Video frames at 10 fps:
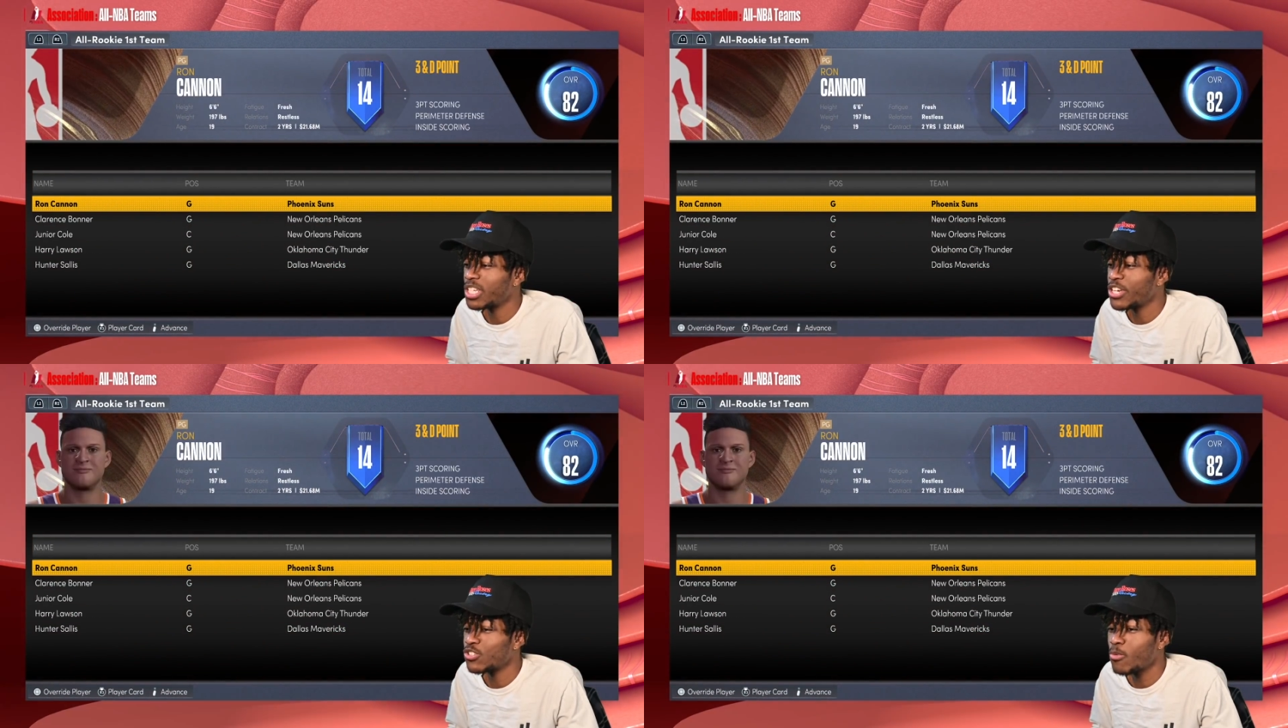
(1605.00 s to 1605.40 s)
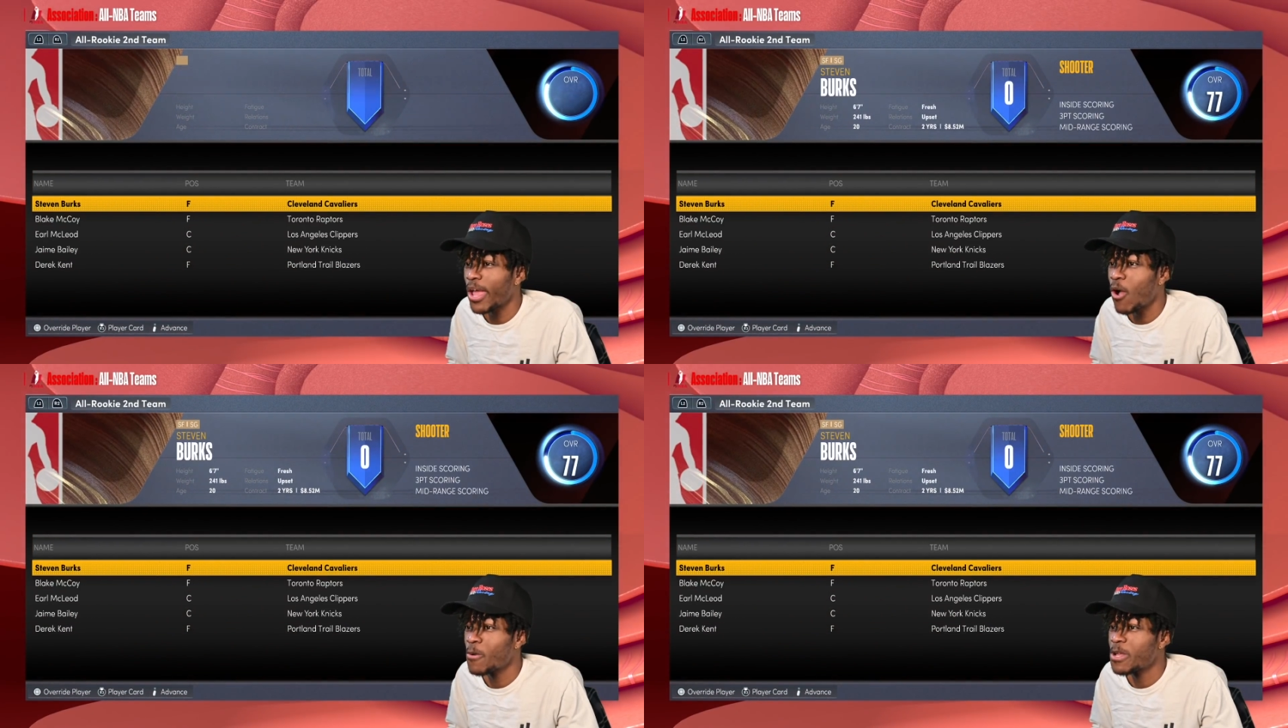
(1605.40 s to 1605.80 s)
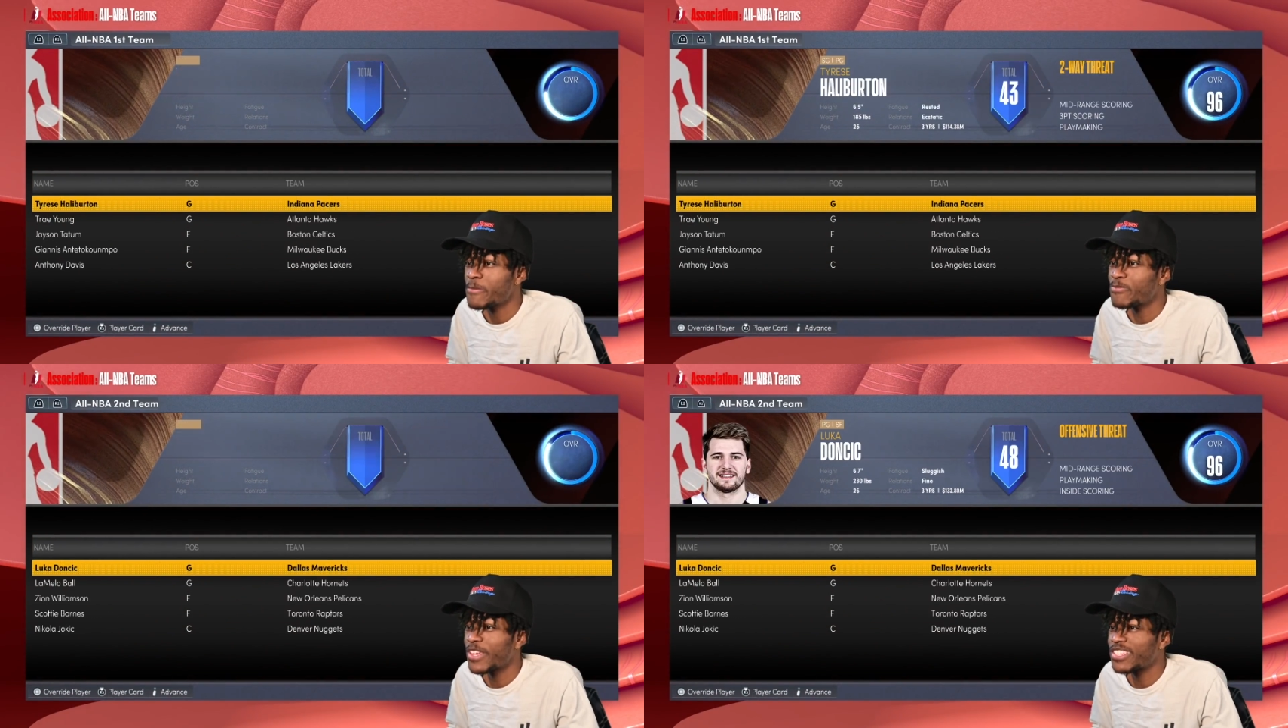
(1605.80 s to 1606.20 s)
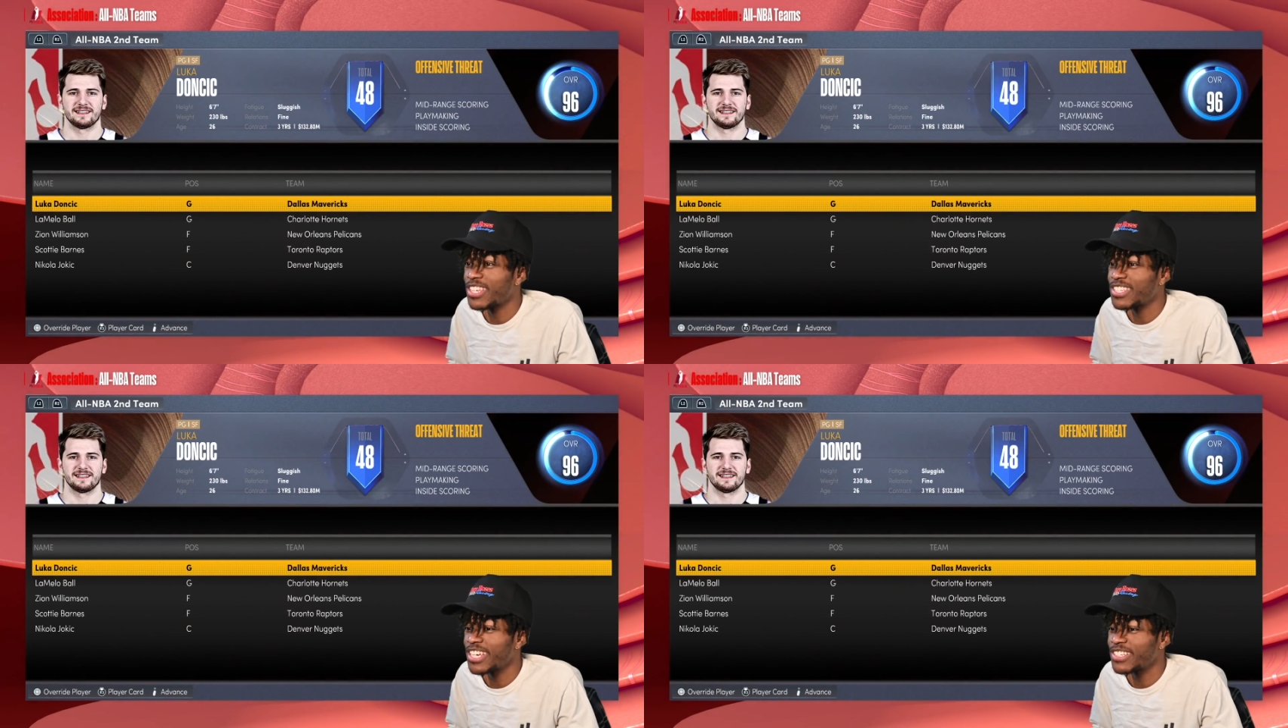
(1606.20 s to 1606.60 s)
the Year as well. This is
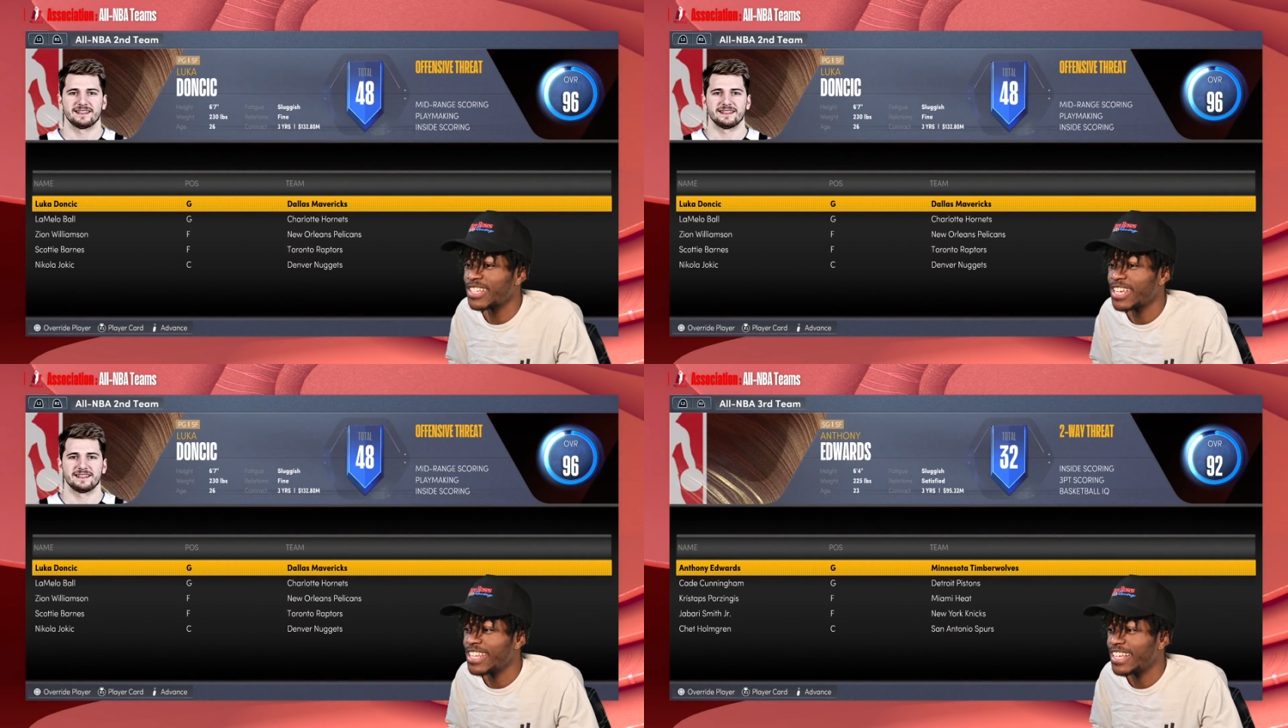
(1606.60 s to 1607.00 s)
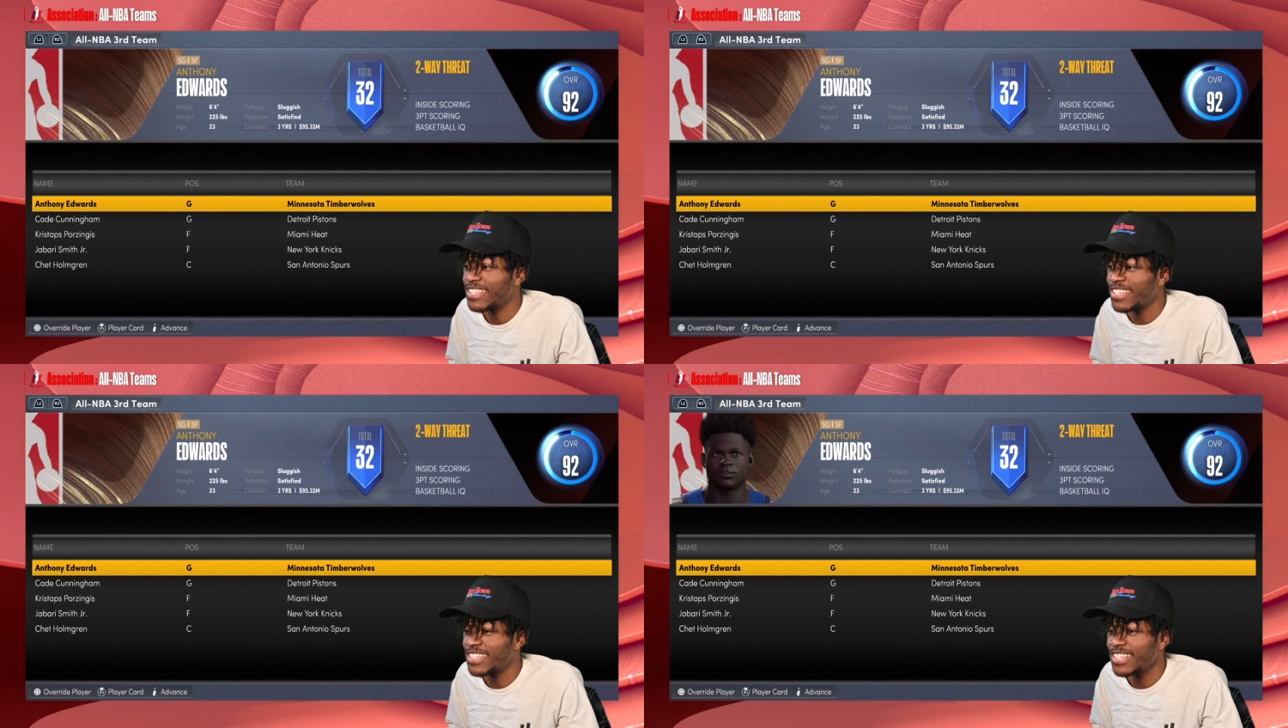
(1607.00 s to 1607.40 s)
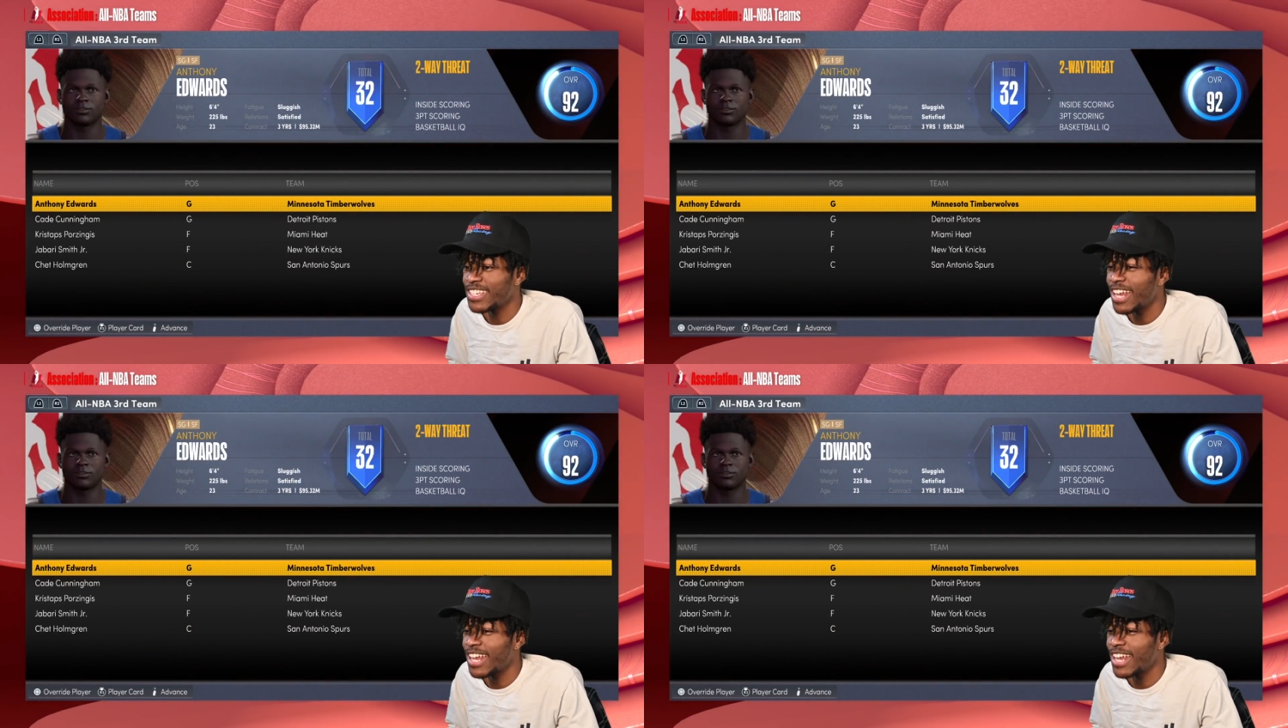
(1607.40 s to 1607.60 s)
the season. This is the season.